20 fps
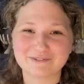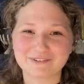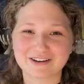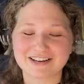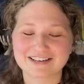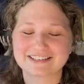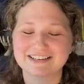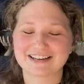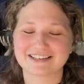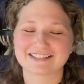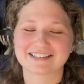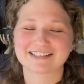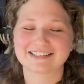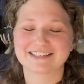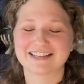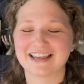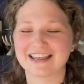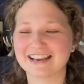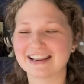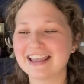much. As I
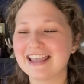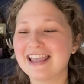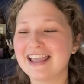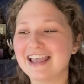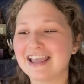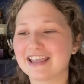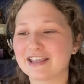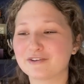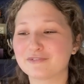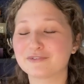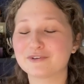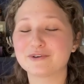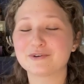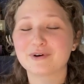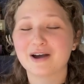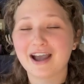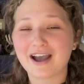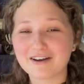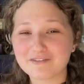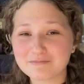said, if you
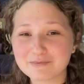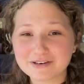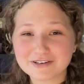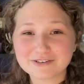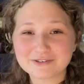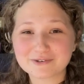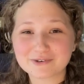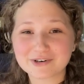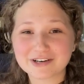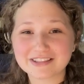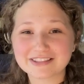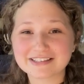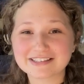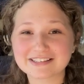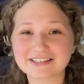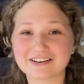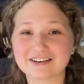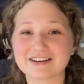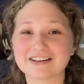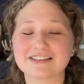have been enjoying the
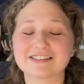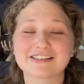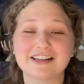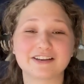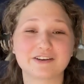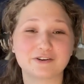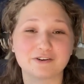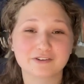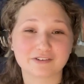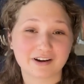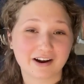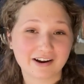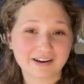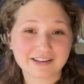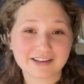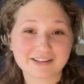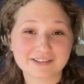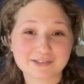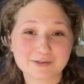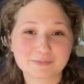series and you're not
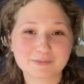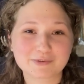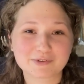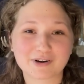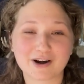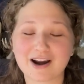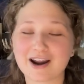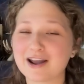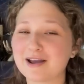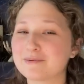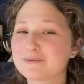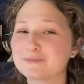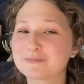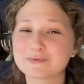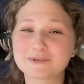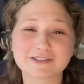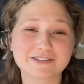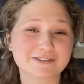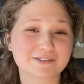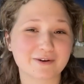yet subscribed,
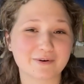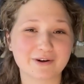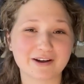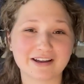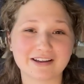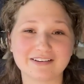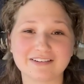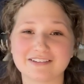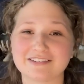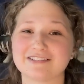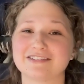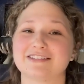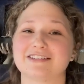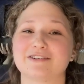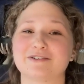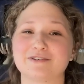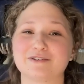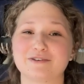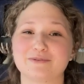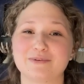please go ahead and
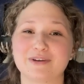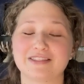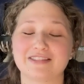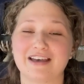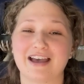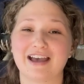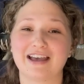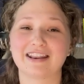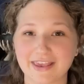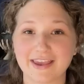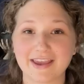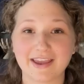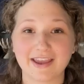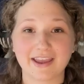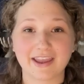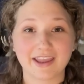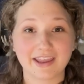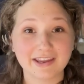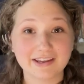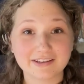consider doing that.
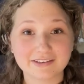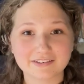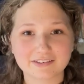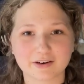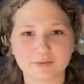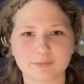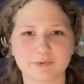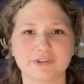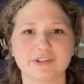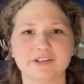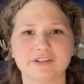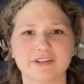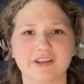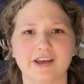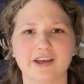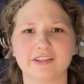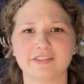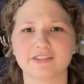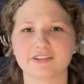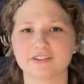And I'm really
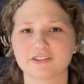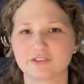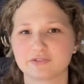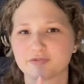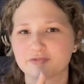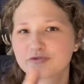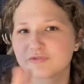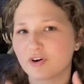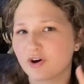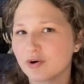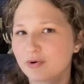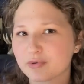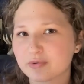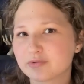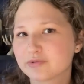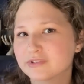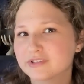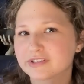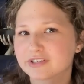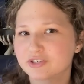glad that the
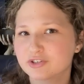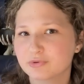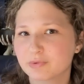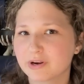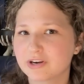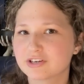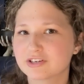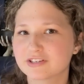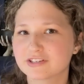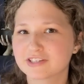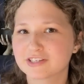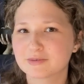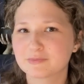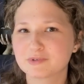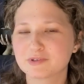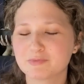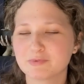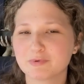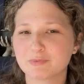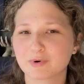phone situation seems
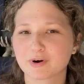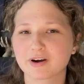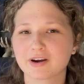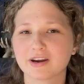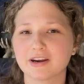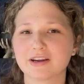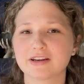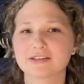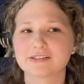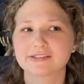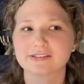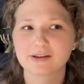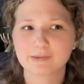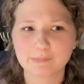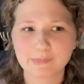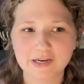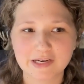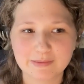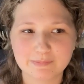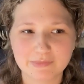to be working.
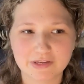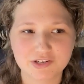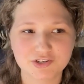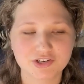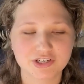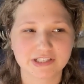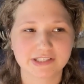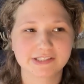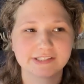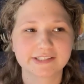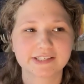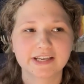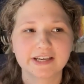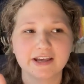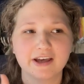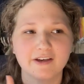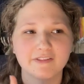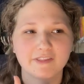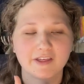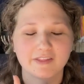Somebody mentioned
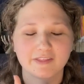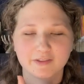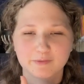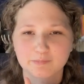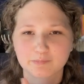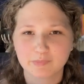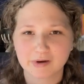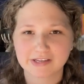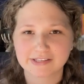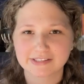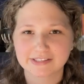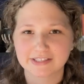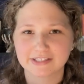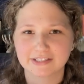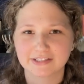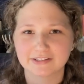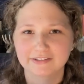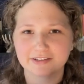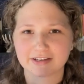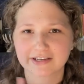that the
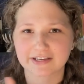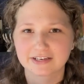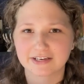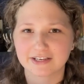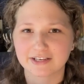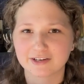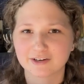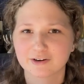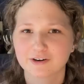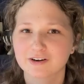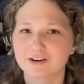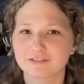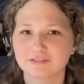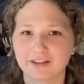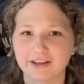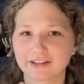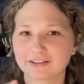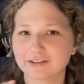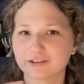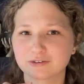buzzing, they could hear
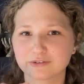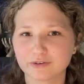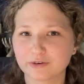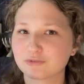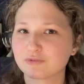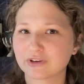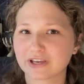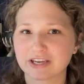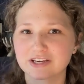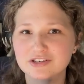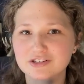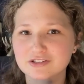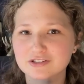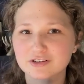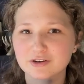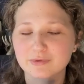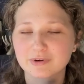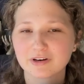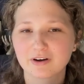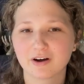like little notifications
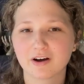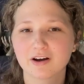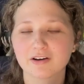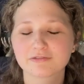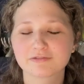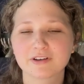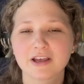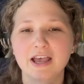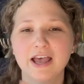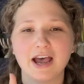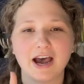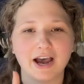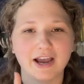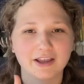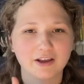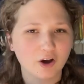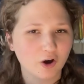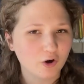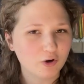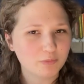going off. I
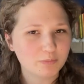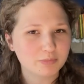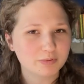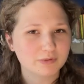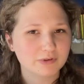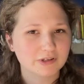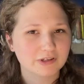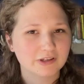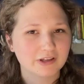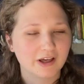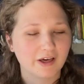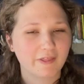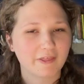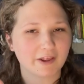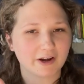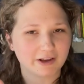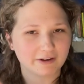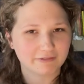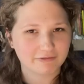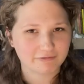hope that
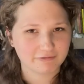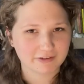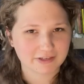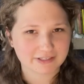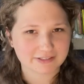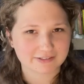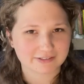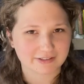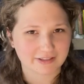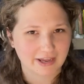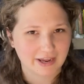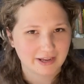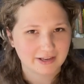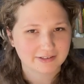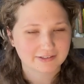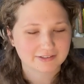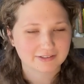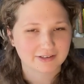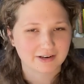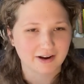I fixed
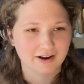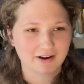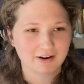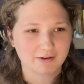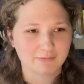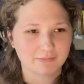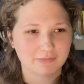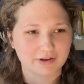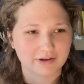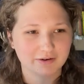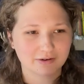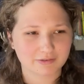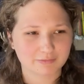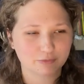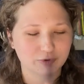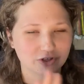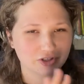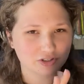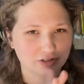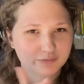that. Um,
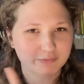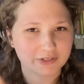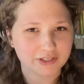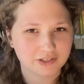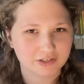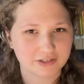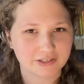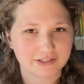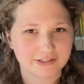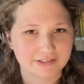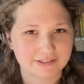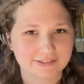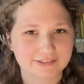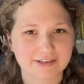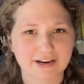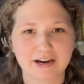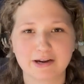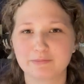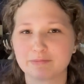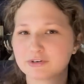we should be good this
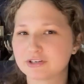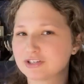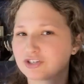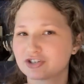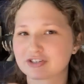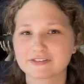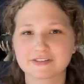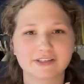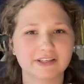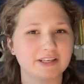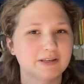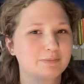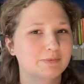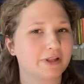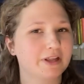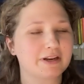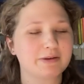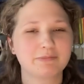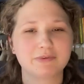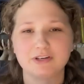time, but just keep
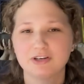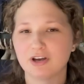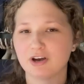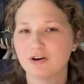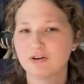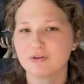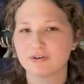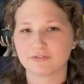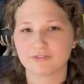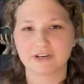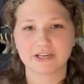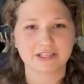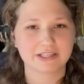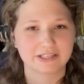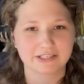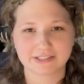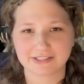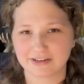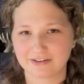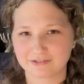letting me know if
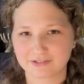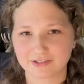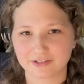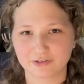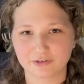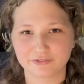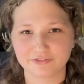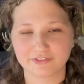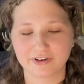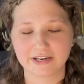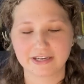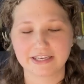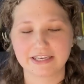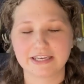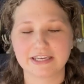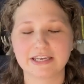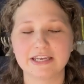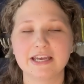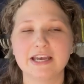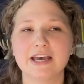anything sounds a little
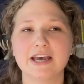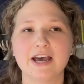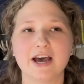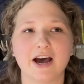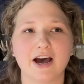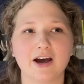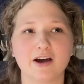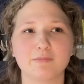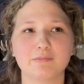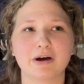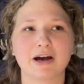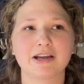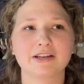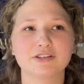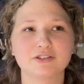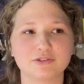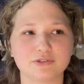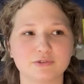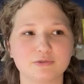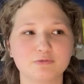funky. Um, I
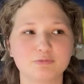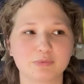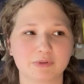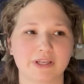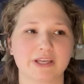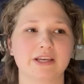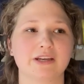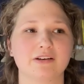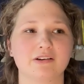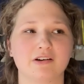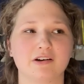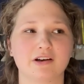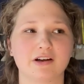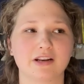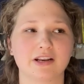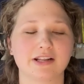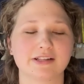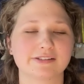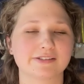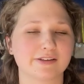do plan
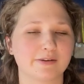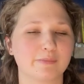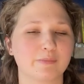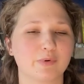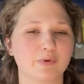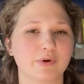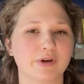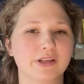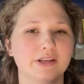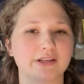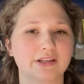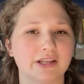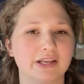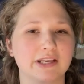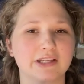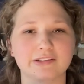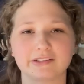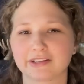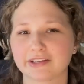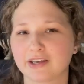on at some point
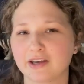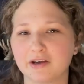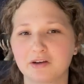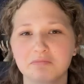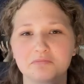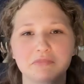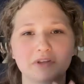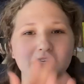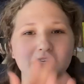getting like a,